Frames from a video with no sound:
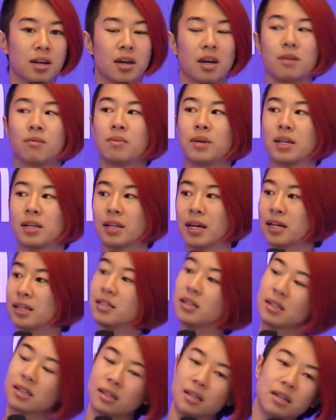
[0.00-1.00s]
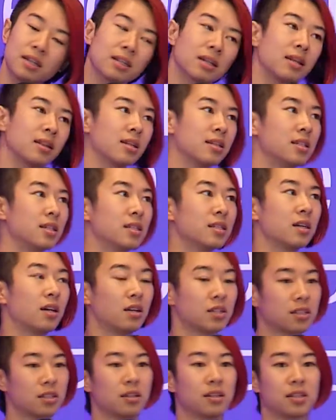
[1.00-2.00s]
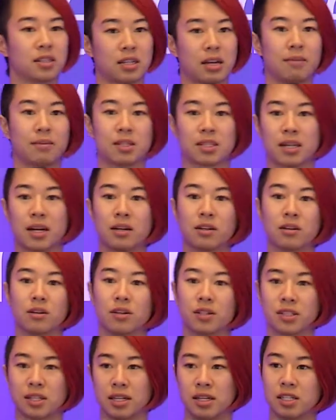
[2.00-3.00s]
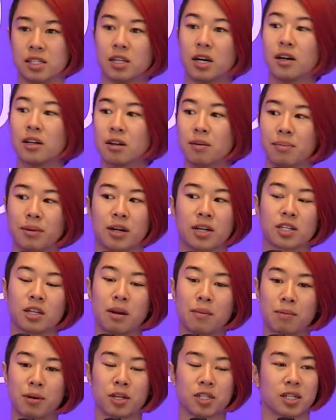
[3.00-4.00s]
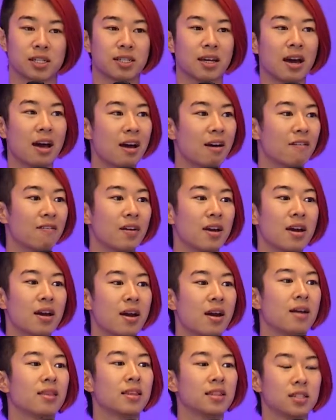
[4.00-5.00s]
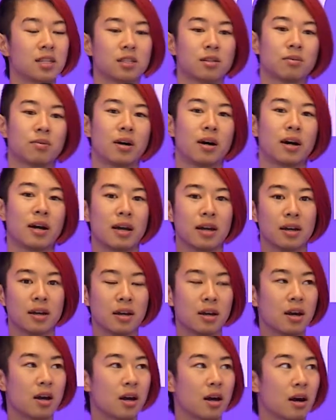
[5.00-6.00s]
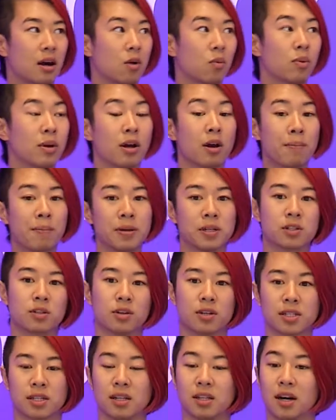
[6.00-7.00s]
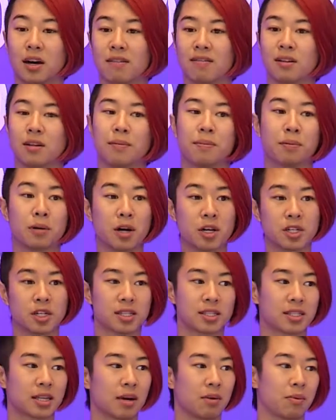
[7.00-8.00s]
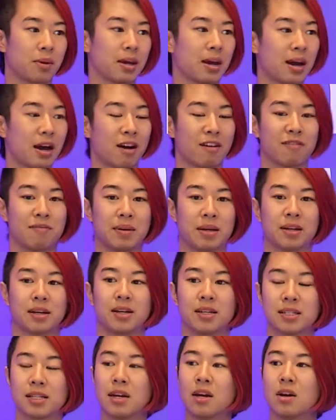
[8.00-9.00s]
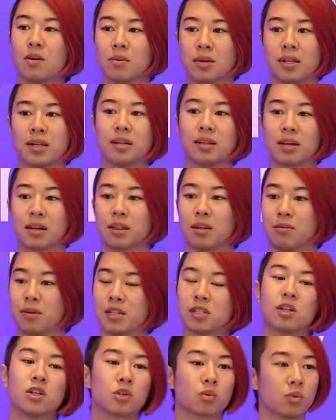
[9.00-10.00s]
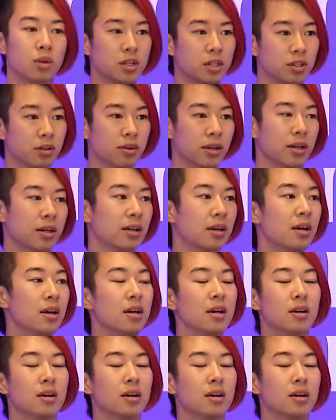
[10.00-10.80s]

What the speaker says: And we like to think that this is also the same design goals as other blockchain projects have, and this is why we open source a lot of the projects that we have, because we think that the research we're doing